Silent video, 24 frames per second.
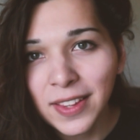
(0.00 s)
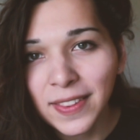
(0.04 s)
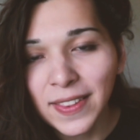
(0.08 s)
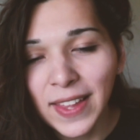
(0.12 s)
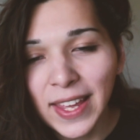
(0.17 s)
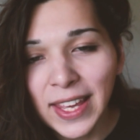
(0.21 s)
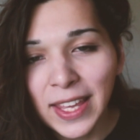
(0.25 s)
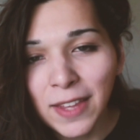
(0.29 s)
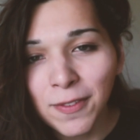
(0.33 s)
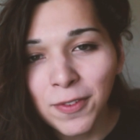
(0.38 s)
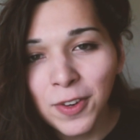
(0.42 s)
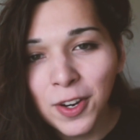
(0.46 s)

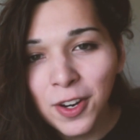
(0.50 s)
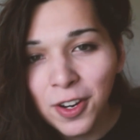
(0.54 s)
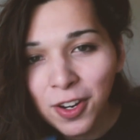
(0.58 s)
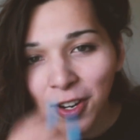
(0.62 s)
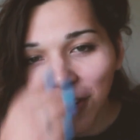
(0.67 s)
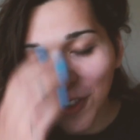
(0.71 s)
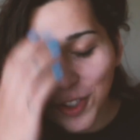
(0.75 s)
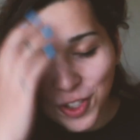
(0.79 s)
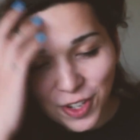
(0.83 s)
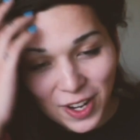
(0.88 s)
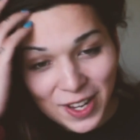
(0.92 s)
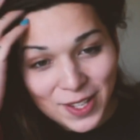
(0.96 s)
Like, if you're
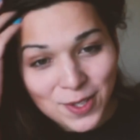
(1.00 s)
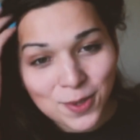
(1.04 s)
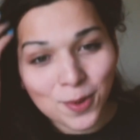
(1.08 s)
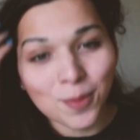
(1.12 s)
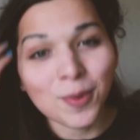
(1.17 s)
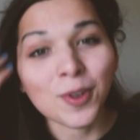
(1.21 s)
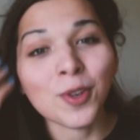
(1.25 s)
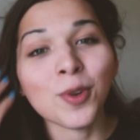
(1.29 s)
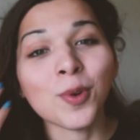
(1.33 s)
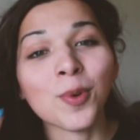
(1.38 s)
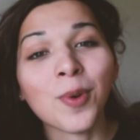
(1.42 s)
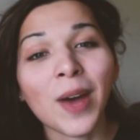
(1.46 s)
a trans
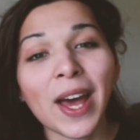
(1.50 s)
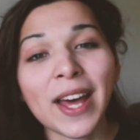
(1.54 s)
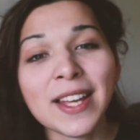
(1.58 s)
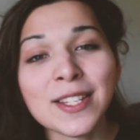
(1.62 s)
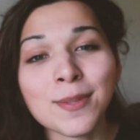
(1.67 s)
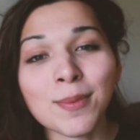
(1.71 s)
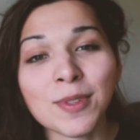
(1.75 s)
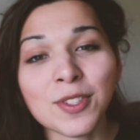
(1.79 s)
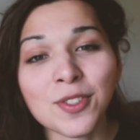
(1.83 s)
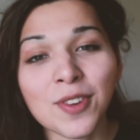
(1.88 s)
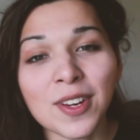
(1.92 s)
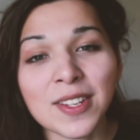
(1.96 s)
woman who
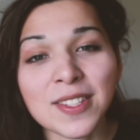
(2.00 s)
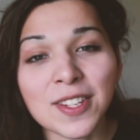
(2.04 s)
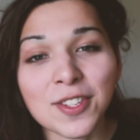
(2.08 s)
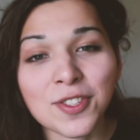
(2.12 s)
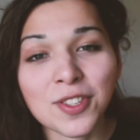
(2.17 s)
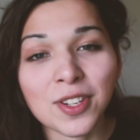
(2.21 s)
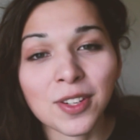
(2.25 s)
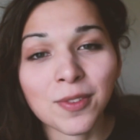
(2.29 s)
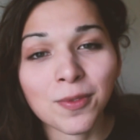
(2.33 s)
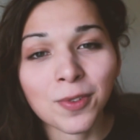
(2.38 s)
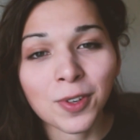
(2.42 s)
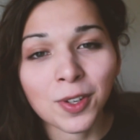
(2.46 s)
has been
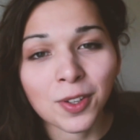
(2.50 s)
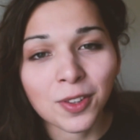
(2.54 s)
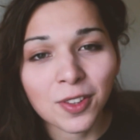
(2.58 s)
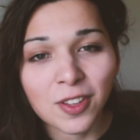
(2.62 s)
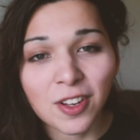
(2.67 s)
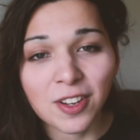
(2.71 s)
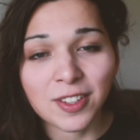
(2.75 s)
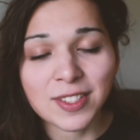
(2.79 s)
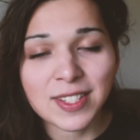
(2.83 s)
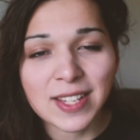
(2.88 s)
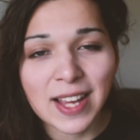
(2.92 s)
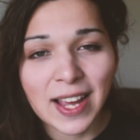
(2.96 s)
transitioning for a
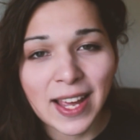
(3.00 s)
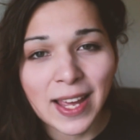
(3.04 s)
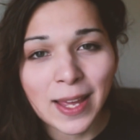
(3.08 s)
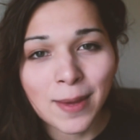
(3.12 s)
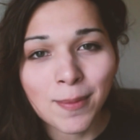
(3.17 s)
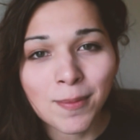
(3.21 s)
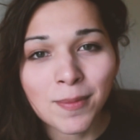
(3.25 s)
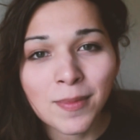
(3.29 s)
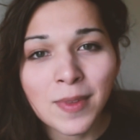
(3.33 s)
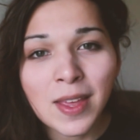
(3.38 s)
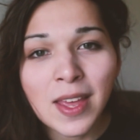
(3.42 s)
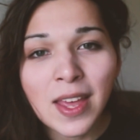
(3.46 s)
long
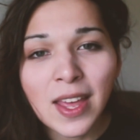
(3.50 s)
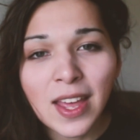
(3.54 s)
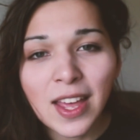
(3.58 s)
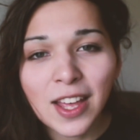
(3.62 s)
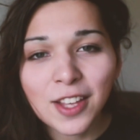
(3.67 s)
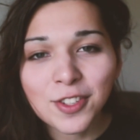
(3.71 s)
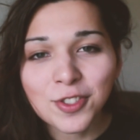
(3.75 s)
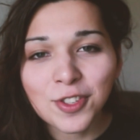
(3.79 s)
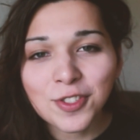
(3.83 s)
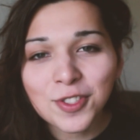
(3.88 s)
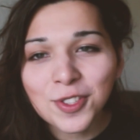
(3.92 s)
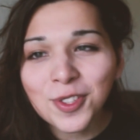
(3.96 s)
time,
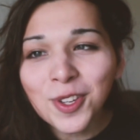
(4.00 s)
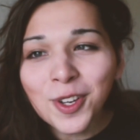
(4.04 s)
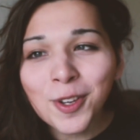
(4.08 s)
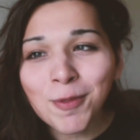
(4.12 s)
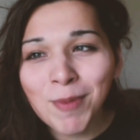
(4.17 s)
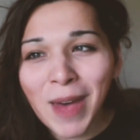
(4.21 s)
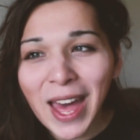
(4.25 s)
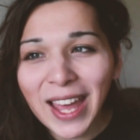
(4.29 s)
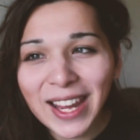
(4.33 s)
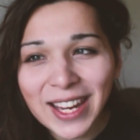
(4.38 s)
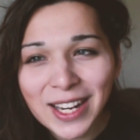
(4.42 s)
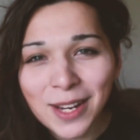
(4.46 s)
just
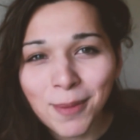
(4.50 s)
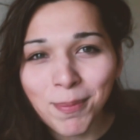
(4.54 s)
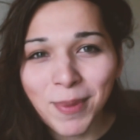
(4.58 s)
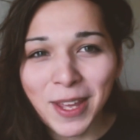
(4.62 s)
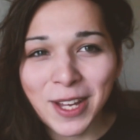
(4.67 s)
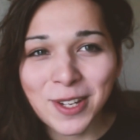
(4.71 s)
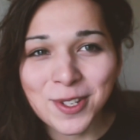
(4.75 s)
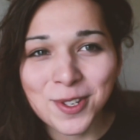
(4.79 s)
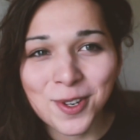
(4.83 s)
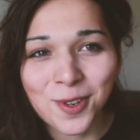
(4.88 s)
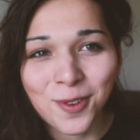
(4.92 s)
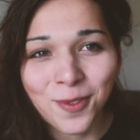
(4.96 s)
look back at a
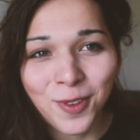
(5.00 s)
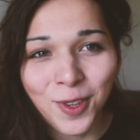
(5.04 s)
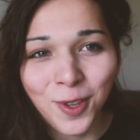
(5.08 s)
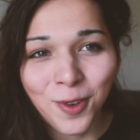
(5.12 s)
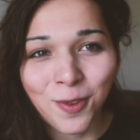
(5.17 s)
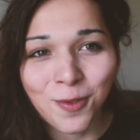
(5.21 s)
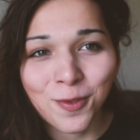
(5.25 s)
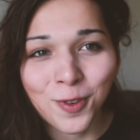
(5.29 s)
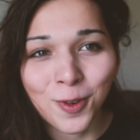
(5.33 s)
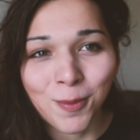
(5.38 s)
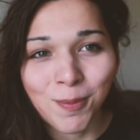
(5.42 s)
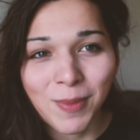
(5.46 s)
picture of
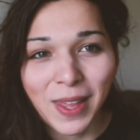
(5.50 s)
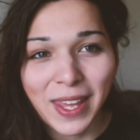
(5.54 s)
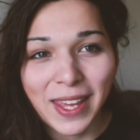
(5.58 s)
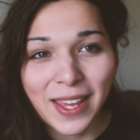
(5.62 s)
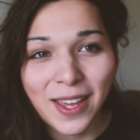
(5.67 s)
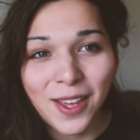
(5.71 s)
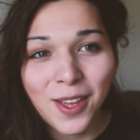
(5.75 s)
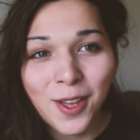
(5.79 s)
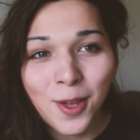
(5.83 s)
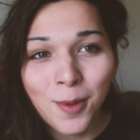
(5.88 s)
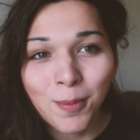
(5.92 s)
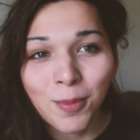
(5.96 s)
you from
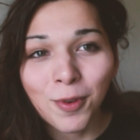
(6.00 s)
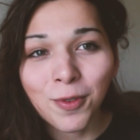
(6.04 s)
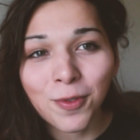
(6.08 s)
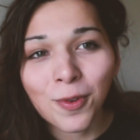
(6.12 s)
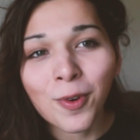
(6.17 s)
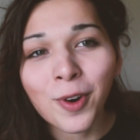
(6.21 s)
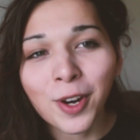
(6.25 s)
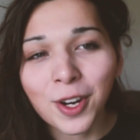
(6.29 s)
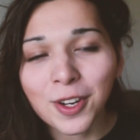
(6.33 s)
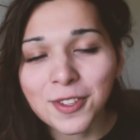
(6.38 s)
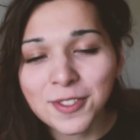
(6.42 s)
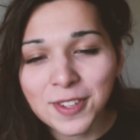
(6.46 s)
like
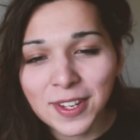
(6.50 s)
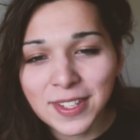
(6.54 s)
before your